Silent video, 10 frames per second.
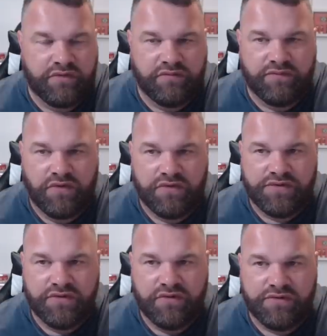know,
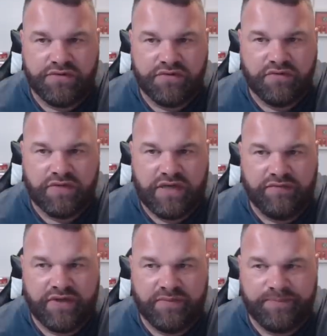photos and stuff like
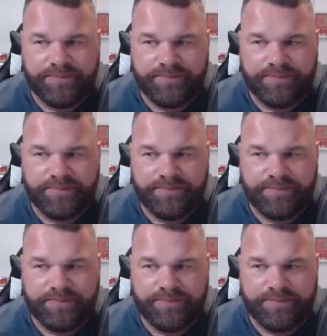that.